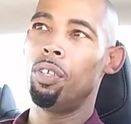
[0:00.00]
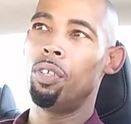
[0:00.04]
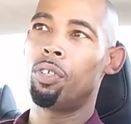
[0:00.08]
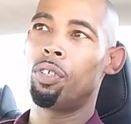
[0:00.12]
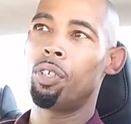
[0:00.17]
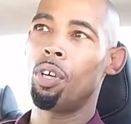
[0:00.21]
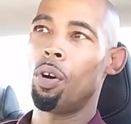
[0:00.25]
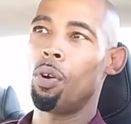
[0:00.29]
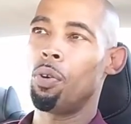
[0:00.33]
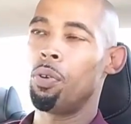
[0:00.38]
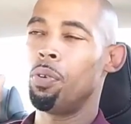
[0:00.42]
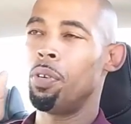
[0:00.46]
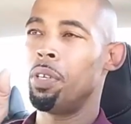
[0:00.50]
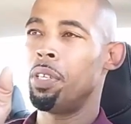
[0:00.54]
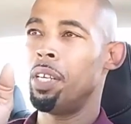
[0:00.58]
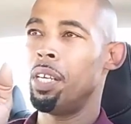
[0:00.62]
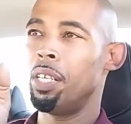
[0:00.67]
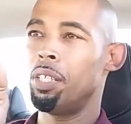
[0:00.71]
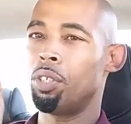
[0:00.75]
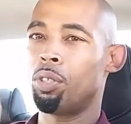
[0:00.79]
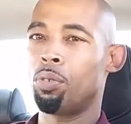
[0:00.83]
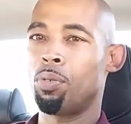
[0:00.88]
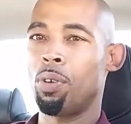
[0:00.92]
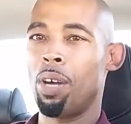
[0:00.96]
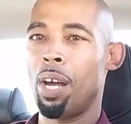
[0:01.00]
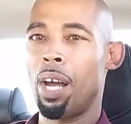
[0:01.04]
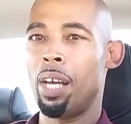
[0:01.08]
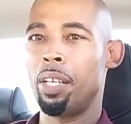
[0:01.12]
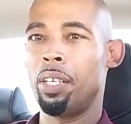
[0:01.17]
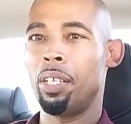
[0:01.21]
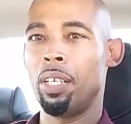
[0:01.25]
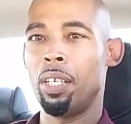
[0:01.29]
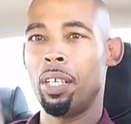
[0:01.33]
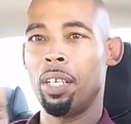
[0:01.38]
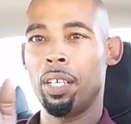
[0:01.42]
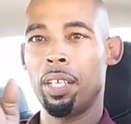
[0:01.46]
so you need to try
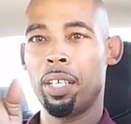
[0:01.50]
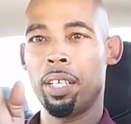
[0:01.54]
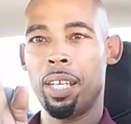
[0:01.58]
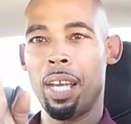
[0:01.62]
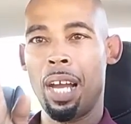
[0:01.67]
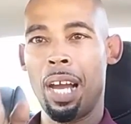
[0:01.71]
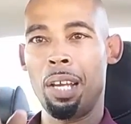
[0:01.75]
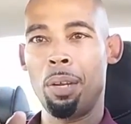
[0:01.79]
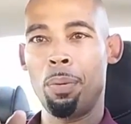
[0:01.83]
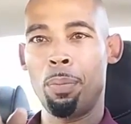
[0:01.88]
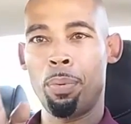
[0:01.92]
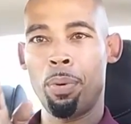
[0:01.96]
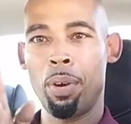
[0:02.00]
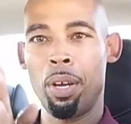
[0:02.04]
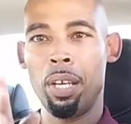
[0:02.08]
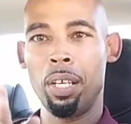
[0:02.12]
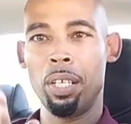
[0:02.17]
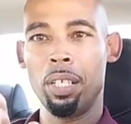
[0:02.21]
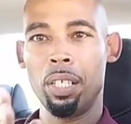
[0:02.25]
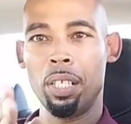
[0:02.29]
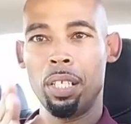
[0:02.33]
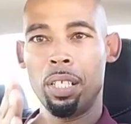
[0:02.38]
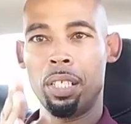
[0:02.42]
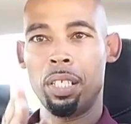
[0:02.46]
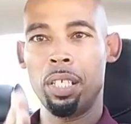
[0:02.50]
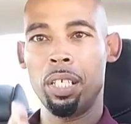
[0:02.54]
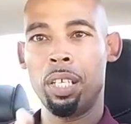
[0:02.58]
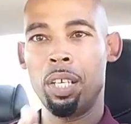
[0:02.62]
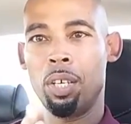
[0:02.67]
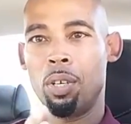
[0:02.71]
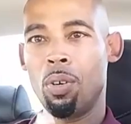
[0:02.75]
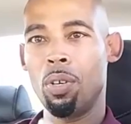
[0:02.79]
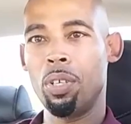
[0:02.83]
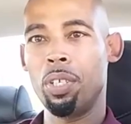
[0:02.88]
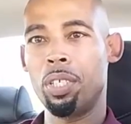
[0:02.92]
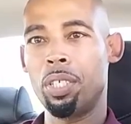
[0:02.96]
to calibrate to
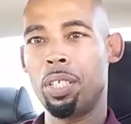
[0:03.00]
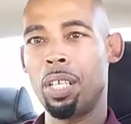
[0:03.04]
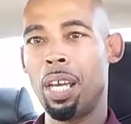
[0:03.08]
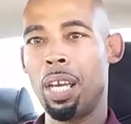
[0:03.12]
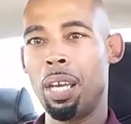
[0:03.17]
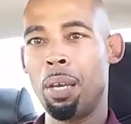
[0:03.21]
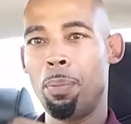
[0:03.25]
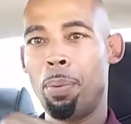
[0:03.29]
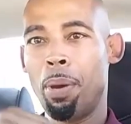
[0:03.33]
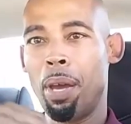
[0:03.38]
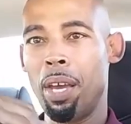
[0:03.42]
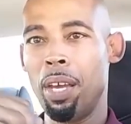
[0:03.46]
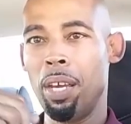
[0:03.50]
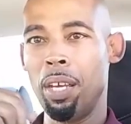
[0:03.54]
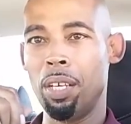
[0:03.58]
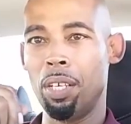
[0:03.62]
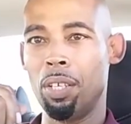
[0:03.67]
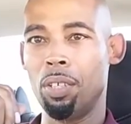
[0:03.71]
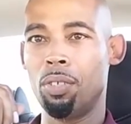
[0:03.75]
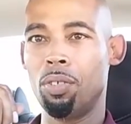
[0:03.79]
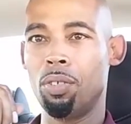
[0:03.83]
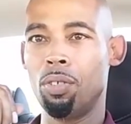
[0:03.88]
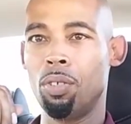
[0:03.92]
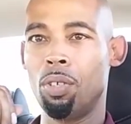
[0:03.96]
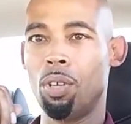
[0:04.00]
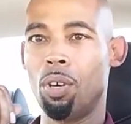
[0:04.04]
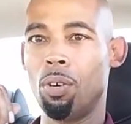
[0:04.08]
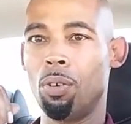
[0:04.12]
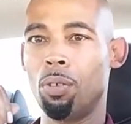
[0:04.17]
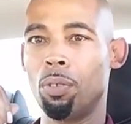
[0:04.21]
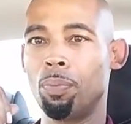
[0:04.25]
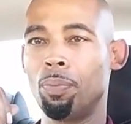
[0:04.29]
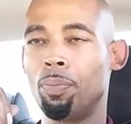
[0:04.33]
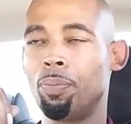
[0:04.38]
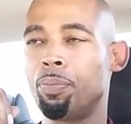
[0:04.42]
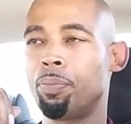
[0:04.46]
get on the same page, you know.